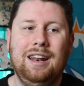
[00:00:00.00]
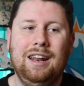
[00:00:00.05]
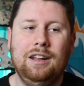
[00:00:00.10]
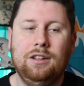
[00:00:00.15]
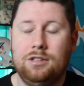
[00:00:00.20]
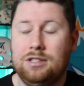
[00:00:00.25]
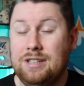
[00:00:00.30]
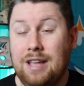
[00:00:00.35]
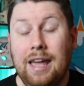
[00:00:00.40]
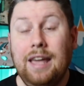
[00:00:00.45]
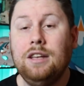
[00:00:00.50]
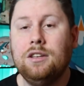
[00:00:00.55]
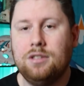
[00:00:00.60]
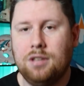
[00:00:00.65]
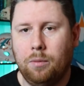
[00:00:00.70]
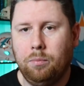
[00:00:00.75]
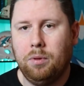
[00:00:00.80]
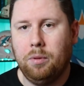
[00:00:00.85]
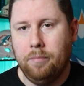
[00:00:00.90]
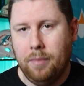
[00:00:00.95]
is saying
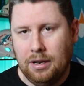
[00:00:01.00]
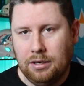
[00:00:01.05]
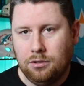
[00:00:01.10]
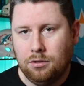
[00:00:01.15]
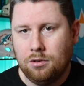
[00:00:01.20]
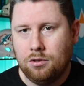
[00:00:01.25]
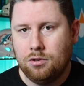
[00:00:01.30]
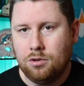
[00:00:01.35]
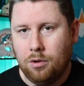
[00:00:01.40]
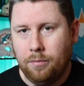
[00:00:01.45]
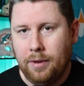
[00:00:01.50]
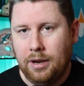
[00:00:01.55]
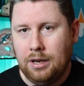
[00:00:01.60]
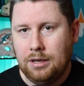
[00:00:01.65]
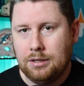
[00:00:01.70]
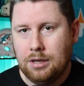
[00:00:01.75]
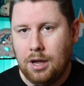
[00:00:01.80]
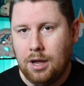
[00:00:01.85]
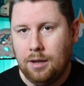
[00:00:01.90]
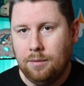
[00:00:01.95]
supplemental so
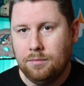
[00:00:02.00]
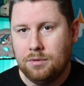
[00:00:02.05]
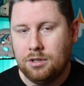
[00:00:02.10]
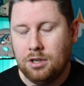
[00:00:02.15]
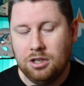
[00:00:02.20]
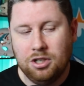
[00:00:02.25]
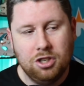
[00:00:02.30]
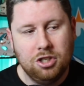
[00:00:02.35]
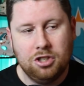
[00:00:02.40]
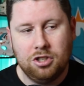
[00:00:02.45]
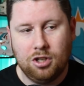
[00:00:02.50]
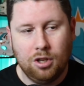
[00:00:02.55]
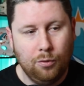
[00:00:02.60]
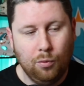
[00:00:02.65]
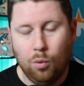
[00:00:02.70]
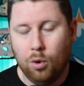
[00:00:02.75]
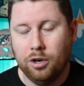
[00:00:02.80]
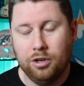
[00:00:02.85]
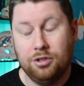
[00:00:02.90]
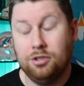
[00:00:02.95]
many times. It's just the
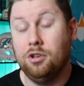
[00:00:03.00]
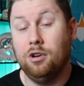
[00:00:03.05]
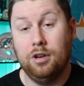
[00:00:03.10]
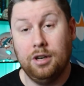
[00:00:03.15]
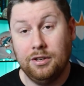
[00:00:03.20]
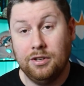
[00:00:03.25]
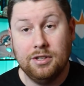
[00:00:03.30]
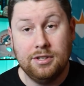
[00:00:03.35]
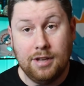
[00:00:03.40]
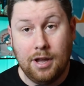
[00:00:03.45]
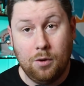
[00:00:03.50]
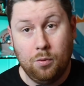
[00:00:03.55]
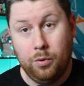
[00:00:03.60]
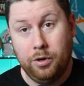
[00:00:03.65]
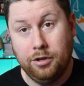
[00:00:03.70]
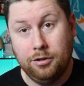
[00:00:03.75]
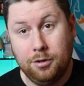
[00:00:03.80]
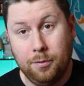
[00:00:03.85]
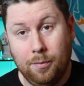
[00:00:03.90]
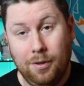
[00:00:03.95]
word's starting to sound
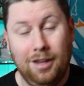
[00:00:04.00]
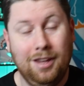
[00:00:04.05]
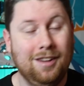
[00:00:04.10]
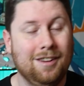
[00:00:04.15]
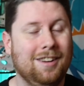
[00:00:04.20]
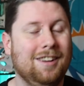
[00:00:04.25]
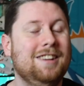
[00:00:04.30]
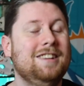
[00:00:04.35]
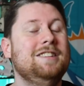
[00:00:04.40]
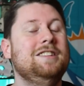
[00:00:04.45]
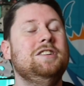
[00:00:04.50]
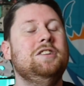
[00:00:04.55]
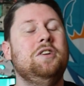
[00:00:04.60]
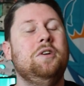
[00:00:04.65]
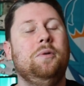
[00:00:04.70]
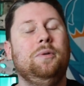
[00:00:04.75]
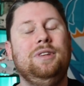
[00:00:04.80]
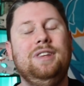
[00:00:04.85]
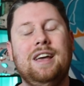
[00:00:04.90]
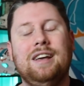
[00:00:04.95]
weird to me.
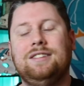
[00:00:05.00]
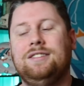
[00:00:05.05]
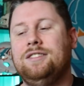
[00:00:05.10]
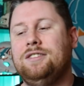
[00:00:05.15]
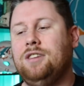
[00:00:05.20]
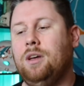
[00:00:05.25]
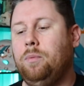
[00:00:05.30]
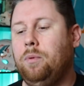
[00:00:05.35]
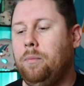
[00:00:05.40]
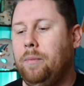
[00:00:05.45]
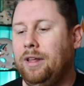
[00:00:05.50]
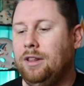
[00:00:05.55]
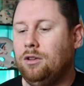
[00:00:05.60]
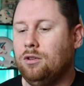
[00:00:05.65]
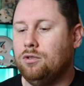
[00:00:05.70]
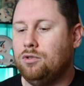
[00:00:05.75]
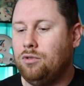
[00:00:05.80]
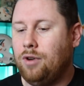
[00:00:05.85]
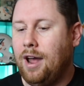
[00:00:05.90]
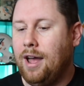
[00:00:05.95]
Yes, the
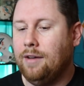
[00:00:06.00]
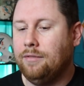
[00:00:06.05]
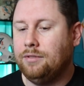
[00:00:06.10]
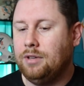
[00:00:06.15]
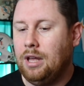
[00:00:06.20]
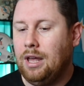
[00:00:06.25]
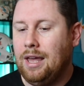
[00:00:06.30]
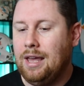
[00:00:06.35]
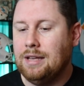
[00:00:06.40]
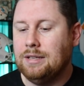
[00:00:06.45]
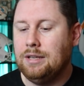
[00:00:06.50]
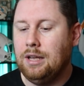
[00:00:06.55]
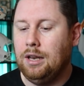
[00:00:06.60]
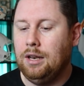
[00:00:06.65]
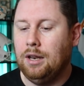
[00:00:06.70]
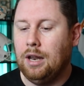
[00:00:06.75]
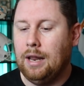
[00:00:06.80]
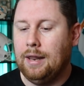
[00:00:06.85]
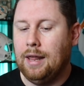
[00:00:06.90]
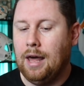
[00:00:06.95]
supplemental draft
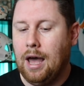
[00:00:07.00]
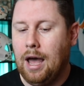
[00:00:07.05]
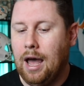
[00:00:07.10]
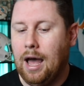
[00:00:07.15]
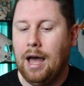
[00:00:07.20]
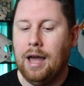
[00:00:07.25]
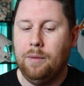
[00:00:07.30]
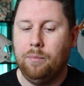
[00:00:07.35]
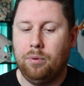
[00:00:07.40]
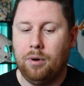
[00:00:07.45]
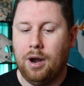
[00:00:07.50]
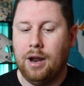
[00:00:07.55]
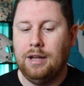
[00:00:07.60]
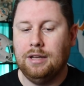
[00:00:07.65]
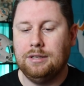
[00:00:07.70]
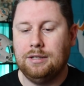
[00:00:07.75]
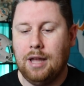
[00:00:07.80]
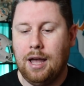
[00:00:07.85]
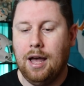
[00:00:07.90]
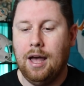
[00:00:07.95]
isn't the
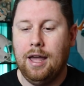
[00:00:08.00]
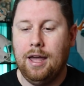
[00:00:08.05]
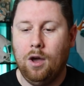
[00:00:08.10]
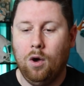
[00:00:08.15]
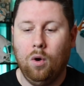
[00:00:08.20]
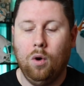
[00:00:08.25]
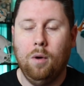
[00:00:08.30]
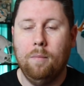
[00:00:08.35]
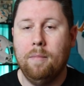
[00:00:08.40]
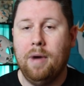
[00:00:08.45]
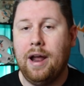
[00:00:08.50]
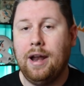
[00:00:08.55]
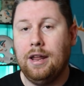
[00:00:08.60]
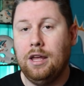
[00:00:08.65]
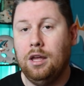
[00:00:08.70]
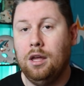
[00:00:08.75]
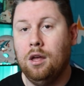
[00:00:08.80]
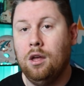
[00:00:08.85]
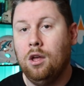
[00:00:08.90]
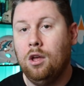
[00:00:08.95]
high-priced, high,
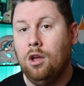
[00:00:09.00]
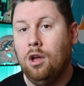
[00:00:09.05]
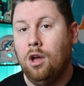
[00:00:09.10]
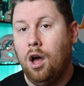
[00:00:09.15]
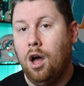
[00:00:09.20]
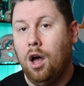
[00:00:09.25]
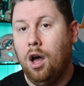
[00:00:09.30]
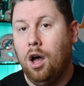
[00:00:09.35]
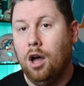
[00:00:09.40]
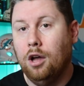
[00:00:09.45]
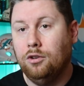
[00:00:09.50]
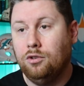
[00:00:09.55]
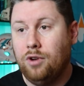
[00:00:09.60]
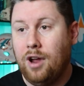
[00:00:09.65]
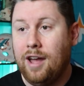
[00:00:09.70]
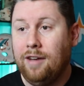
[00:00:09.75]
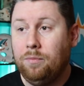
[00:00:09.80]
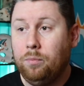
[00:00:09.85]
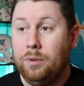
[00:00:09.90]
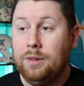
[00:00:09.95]
almighty uh,
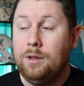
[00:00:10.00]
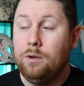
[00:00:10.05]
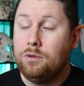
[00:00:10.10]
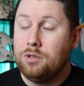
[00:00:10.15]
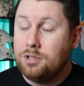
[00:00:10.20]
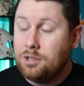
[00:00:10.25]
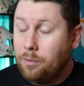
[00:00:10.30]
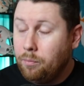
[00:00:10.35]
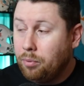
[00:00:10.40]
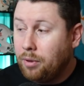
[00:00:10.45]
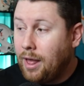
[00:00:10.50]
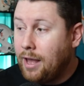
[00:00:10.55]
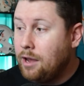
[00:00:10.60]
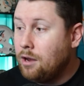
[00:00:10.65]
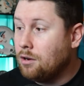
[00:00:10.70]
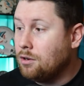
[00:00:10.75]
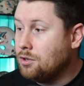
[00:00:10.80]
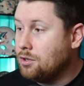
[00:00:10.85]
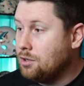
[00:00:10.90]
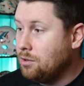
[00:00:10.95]
draft, but there were some
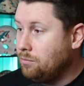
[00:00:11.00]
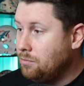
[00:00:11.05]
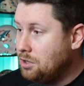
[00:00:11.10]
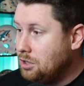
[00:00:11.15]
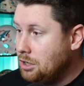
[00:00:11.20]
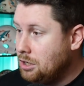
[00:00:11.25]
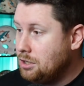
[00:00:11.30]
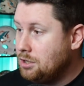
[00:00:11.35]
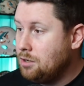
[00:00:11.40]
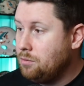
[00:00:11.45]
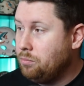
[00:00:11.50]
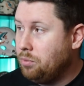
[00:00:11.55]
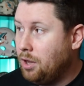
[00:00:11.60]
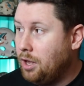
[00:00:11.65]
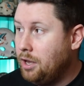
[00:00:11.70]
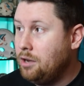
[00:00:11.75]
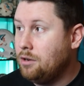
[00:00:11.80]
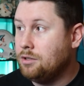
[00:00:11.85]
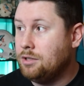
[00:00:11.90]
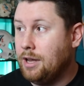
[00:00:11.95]
players, some decent
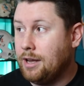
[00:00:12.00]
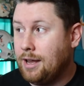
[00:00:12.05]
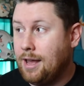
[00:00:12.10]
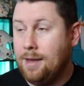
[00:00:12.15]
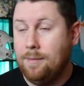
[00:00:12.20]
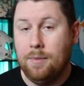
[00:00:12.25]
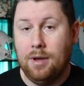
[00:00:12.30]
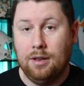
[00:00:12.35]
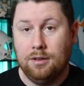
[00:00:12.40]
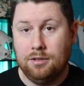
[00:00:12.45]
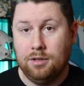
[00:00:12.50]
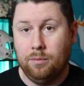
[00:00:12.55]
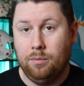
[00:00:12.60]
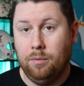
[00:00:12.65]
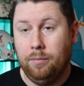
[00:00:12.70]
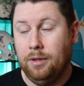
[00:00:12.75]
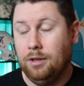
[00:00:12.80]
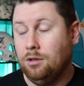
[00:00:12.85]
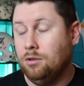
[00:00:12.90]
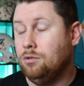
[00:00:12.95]
players that came out of the
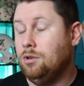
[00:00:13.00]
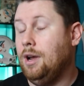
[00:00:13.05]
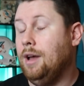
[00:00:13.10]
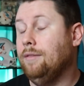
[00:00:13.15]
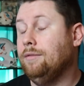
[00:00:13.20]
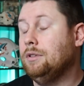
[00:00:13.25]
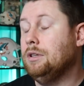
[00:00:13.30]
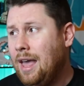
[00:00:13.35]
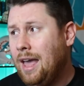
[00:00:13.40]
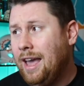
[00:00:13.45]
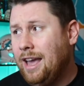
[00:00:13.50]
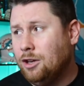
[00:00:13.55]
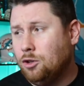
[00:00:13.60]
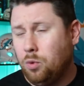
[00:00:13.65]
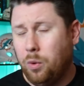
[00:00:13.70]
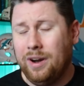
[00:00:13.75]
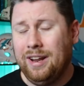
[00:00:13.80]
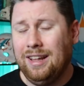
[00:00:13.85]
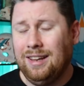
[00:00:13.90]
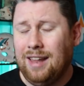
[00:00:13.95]
supplemental draft. In
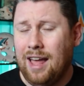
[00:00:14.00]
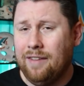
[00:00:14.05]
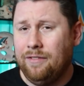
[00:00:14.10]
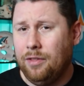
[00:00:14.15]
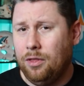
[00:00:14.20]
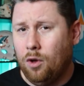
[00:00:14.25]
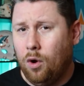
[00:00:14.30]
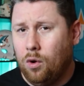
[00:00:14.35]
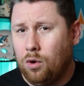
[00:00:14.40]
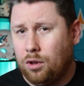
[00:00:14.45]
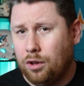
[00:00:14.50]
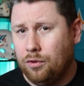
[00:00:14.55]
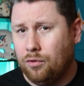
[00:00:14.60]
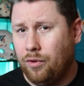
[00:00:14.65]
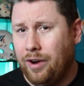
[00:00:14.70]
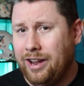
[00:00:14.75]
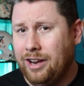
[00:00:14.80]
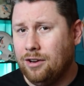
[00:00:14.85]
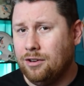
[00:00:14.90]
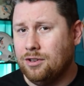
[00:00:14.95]
twenty eleven, the
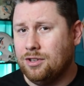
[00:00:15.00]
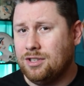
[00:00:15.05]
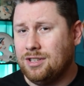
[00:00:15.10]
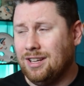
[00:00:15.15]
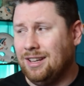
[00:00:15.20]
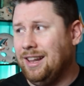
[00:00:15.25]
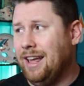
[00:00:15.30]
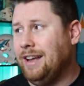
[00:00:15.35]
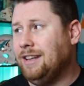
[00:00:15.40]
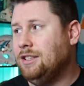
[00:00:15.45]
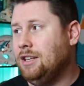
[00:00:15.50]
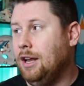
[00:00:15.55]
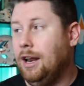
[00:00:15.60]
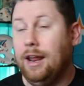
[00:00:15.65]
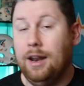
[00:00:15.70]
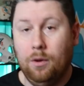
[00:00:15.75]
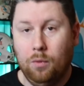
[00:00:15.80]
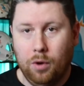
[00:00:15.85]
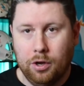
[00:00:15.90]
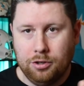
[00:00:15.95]
Oakland Raiders selected,
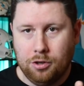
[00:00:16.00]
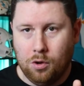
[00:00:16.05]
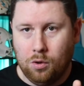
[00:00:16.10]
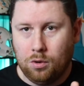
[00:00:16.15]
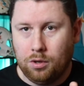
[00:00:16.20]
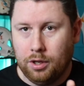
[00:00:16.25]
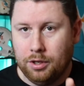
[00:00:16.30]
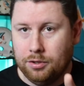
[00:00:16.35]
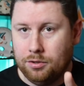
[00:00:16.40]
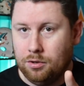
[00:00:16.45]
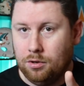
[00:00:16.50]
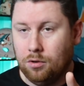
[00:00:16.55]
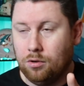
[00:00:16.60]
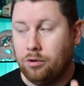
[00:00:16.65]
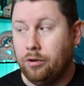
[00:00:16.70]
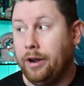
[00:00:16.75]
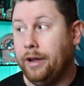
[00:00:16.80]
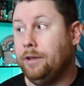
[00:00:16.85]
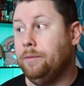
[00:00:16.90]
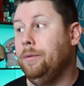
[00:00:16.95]
and it was Oakland, so don't
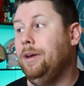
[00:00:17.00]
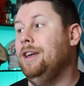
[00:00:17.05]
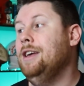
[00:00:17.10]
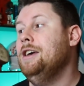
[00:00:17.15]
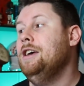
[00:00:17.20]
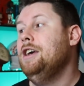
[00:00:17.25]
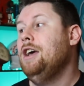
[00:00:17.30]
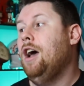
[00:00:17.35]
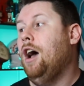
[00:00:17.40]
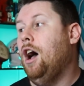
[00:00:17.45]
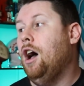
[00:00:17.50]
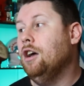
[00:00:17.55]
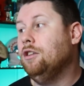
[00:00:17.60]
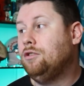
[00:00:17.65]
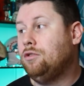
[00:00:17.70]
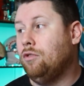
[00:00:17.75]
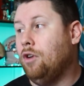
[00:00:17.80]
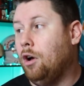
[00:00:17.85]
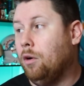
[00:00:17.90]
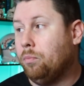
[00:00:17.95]
correct me, uh,
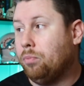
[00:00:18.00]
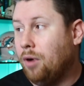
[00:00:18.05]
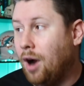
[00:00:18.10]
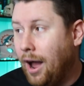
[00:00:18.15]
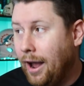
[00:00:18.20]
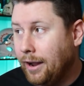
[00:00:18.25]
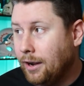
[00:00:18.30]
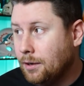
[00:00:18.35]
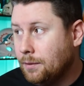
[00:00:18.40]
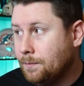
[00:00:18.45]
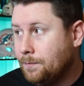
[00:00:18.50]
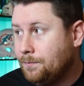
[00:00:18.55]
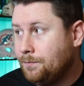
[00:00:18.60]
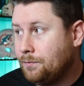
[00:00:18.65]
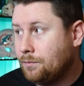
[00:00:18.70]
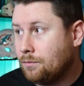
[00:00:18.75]
Terrell Pryor.